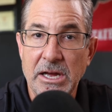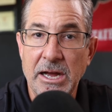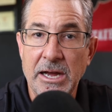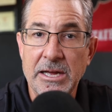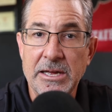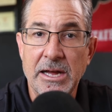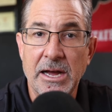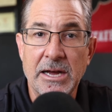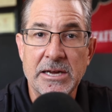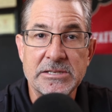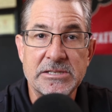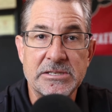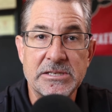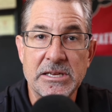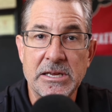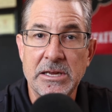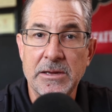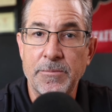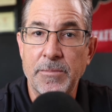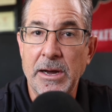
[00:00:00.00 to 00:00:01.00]
I
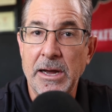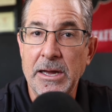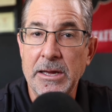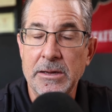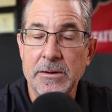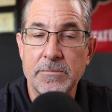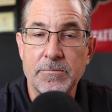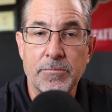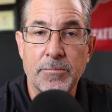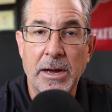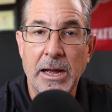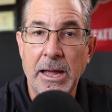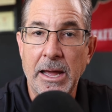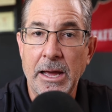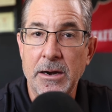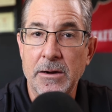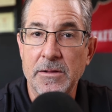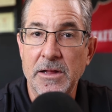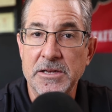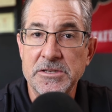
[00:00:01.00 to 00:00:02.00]
see by
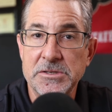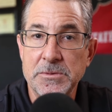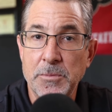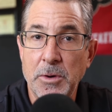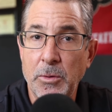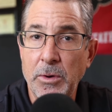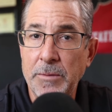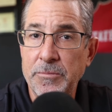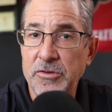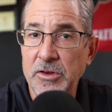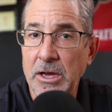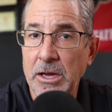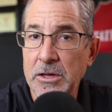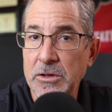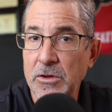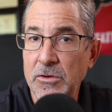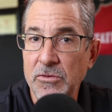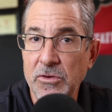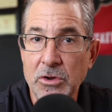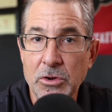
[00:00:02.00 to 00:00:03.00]
analyzing my website
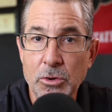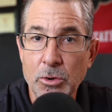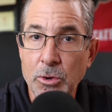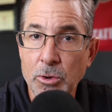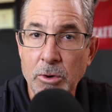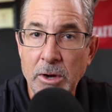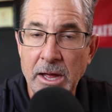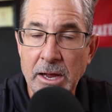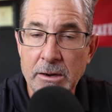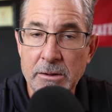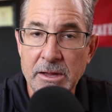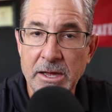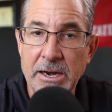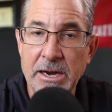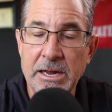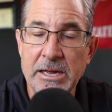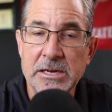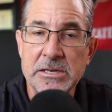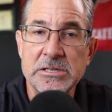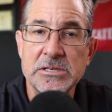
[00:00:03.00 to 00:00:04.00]
using Google
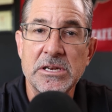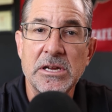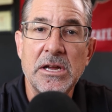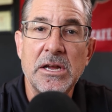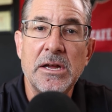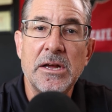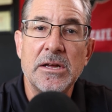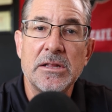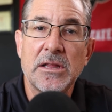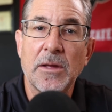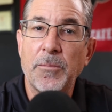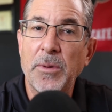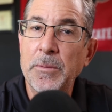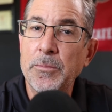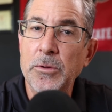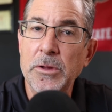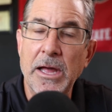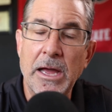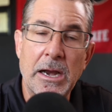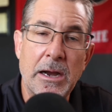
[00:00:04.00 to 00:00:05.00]
Analytics that
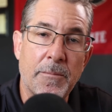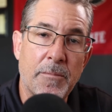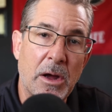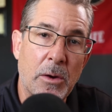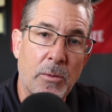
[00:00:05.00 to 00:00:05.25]
people land on my